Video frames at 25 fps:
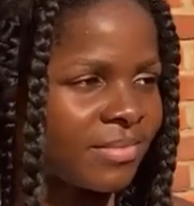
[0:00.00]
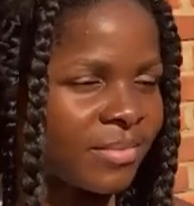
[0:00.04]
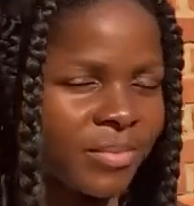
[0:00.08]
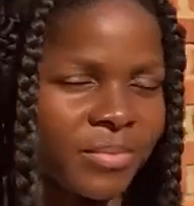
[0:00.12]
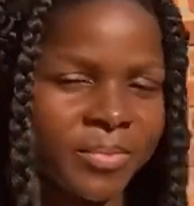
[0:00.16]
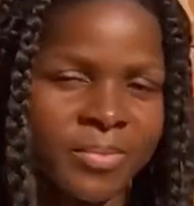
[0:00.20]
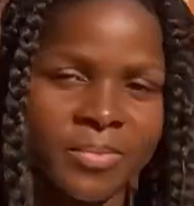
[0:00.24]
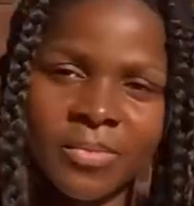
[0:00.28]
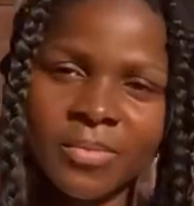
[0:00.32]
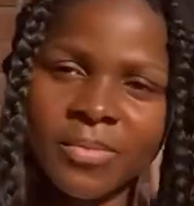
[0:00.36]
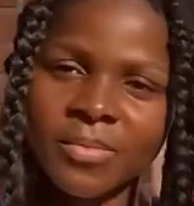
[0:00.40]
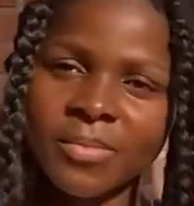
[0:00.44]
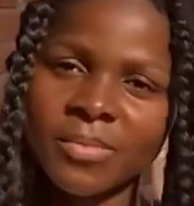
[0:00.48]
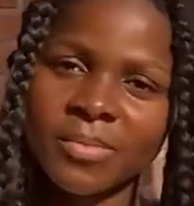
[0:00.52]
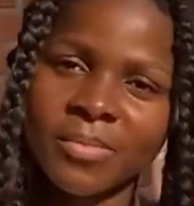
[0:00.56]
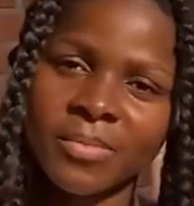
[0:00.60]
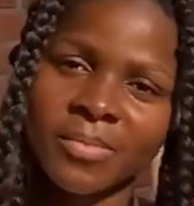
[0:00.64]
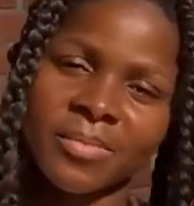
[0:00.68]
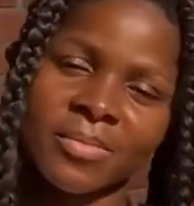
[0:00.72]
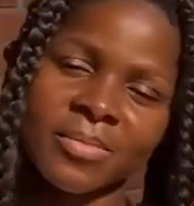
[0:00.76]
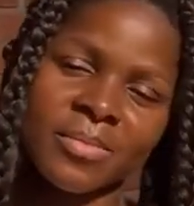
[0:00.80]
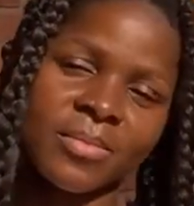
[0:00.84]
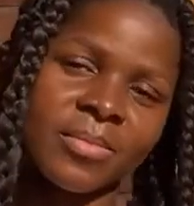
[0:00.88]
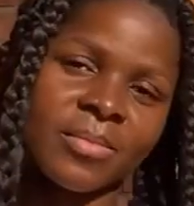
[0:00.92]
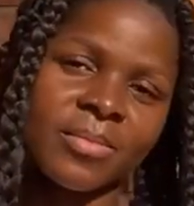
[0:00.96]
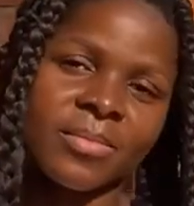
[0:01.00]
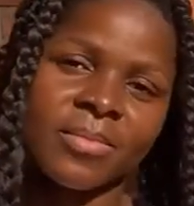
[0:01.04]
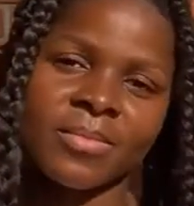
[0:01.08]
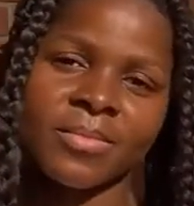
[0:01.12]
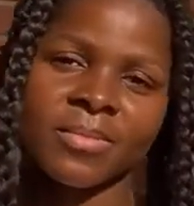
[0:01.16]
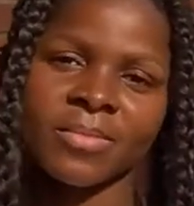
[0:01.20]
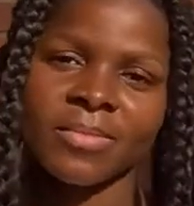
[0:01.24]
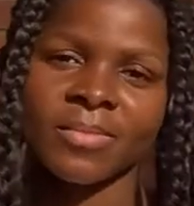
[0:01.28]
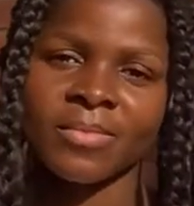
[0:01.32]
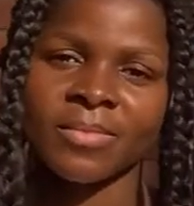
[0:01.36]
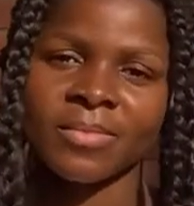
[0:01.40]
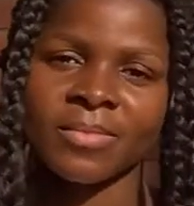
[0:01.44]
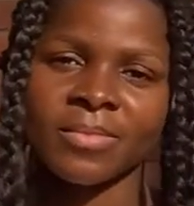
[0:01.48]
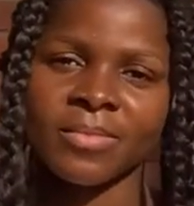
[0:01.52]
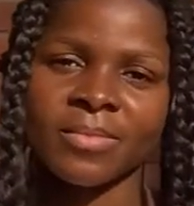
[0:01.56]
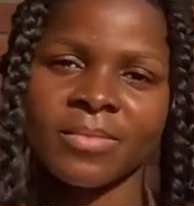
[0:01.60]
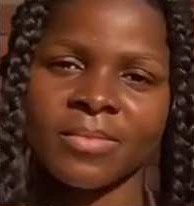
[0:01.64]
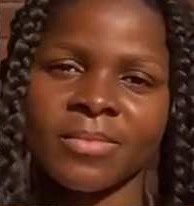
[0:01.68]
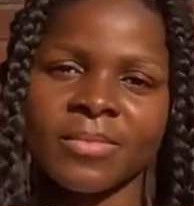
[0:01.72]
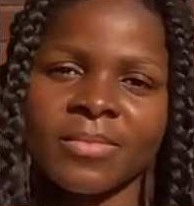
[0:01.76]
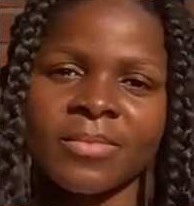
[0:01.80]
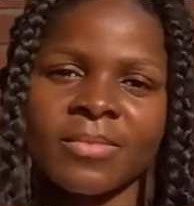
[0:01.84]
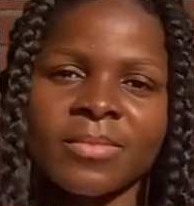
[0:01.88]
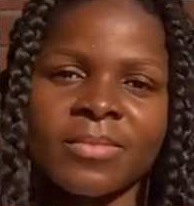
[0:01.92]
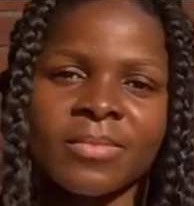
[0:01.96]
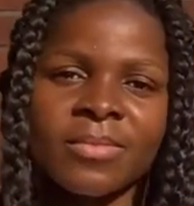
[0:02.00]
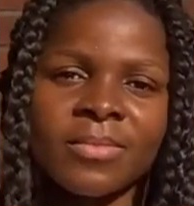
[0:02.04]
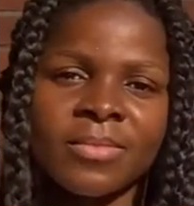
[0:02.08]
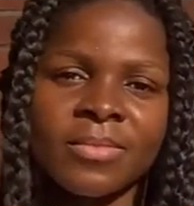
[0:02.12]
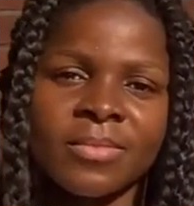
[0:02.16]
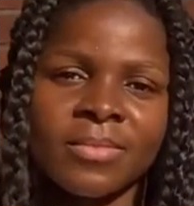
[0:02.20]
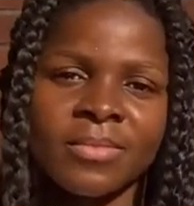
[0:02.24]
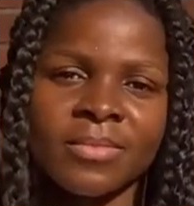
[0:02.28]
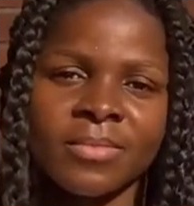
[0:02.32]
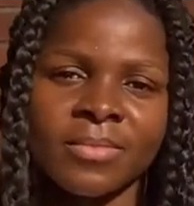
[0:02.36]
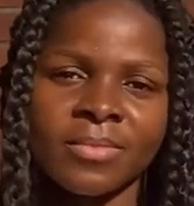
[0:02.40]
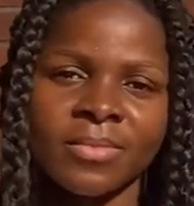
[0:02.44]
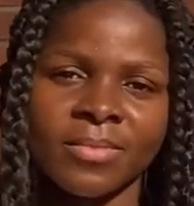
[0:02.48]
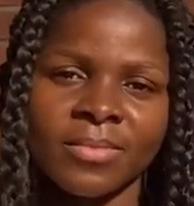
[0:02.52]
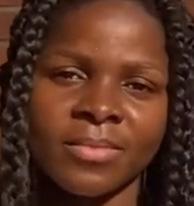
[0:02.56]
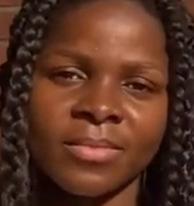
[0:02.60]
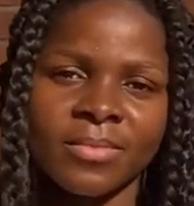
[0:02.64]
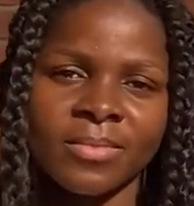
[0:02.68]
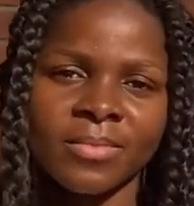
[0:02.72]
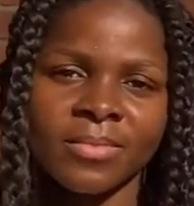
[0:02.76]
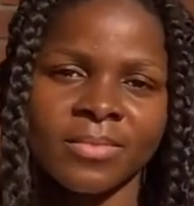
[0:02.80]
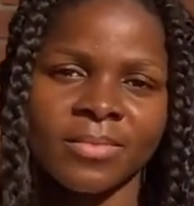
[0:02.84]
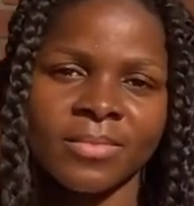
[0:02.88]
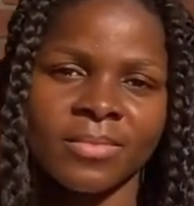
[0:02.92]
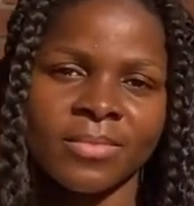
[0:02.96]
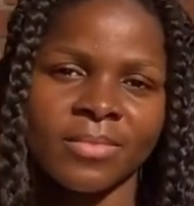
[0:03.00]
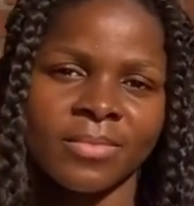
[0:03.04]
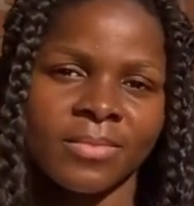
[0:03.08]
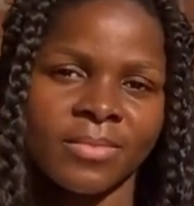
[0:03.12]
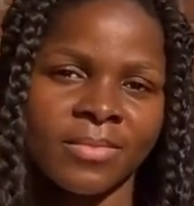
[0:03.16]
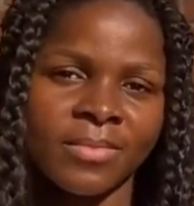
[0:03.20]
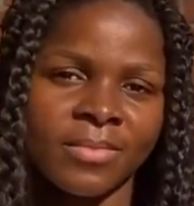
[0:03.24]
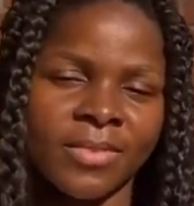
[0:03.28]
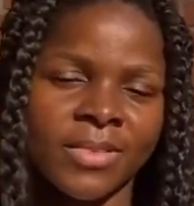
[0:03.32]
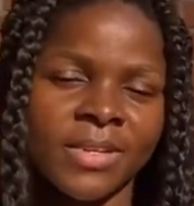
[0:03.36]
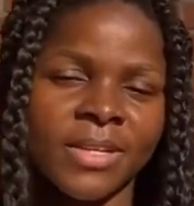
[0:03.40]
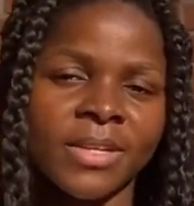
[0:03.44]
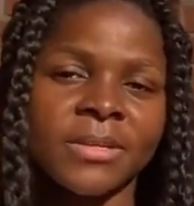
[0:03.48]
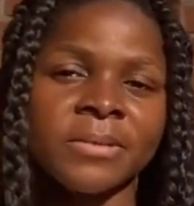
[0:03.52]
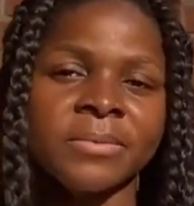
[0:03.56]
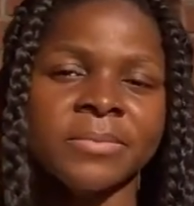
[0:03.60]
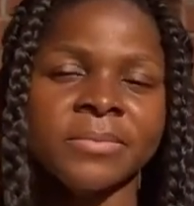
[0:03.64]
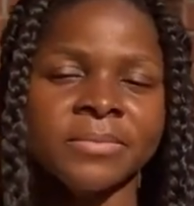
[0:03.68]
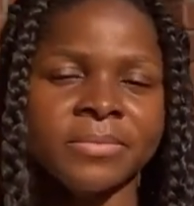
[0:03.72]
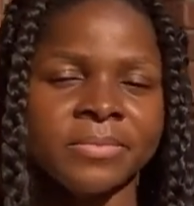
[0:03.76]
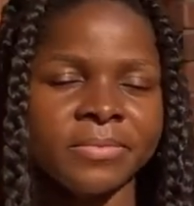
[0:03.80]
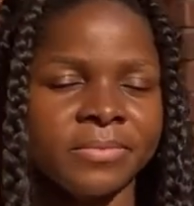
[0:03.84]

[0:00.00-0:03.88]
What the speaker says: [no speech]